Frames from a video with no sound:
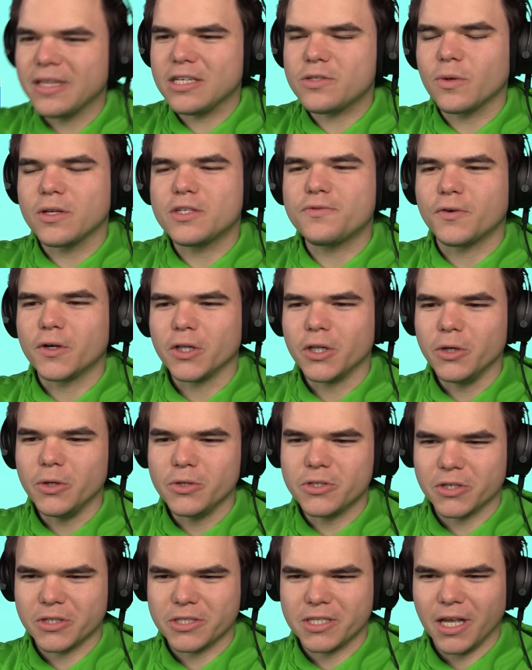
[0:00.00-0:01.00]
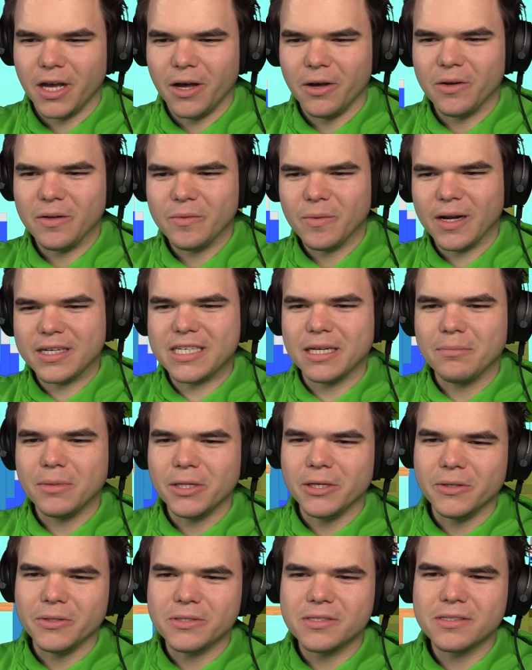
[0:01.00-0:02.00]
This one's for losers though. Watch him
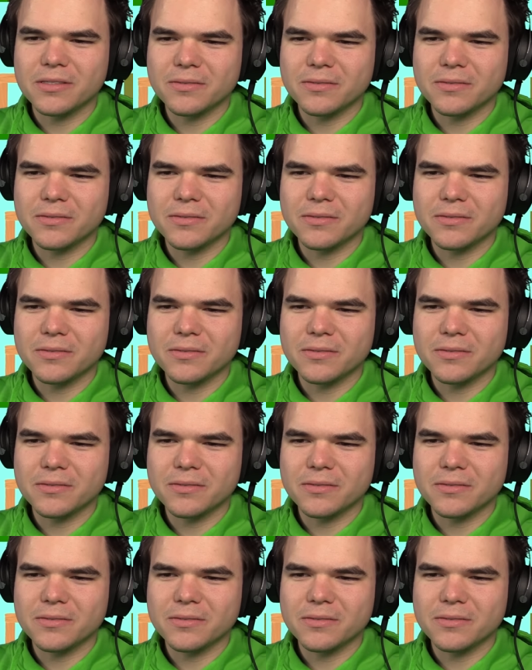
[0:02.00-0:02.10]
lose.